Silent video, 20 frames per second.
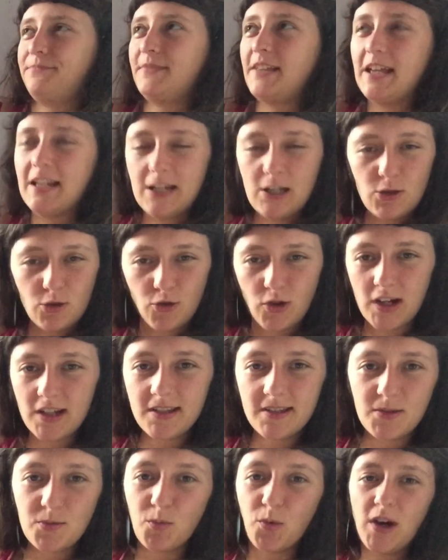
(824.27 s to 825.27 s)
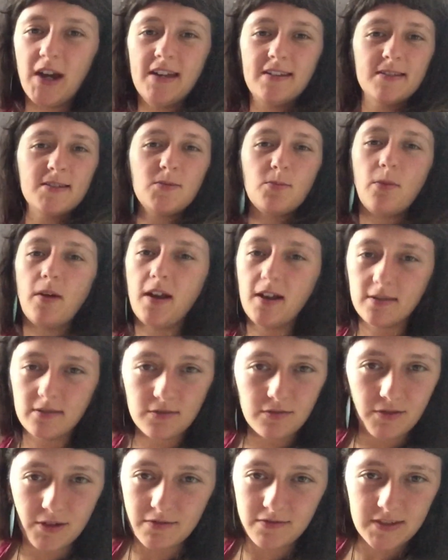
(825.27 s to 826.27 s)
an interesting way to spend
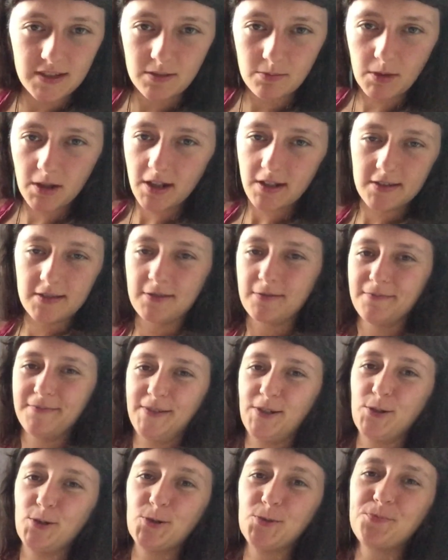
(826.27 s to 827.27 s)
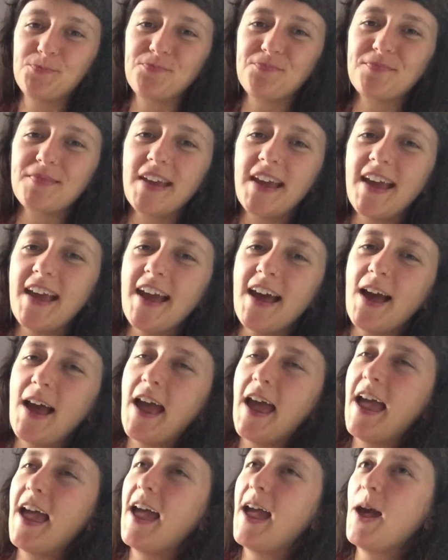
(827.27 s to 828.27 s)
15 minutes, you know?
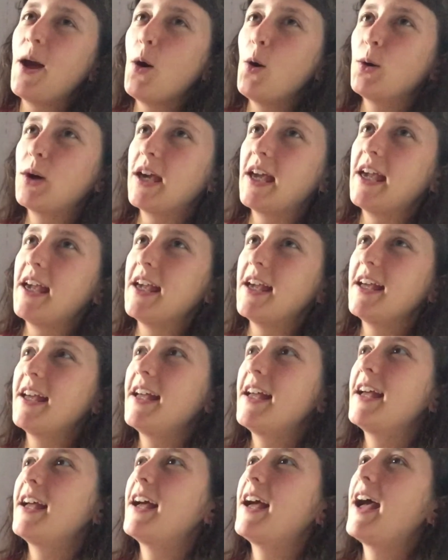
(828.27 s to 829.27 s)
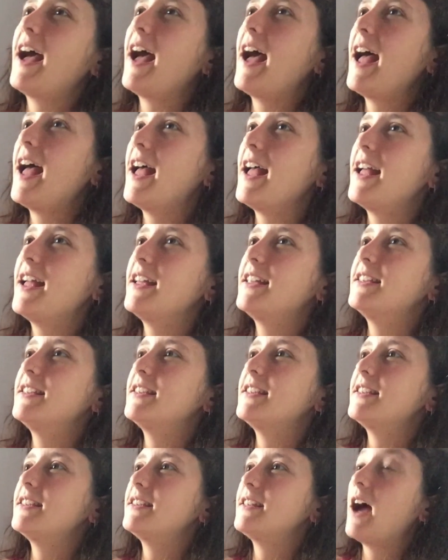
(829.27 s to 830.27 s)
Uh, okay,
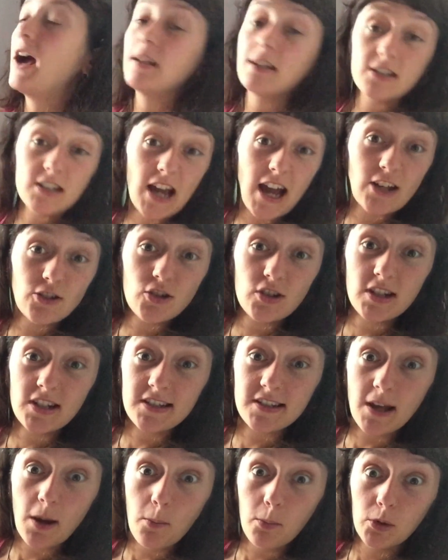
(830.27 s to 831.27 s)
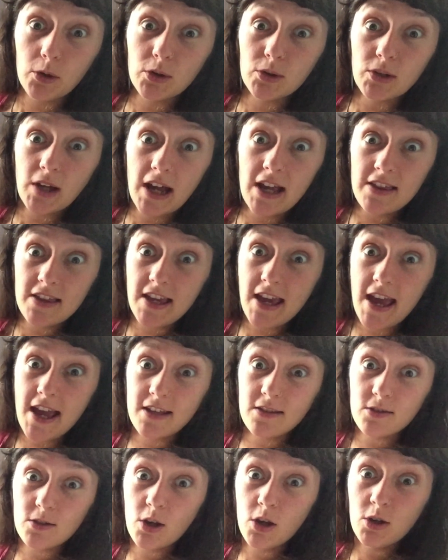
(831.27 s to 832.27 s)
and I'll attach an example at the
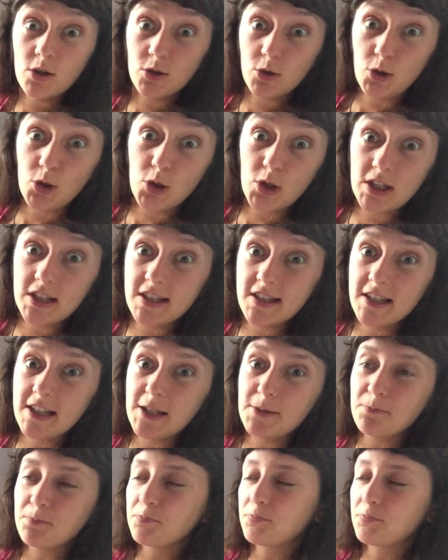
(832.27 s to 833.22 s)
end so you can see.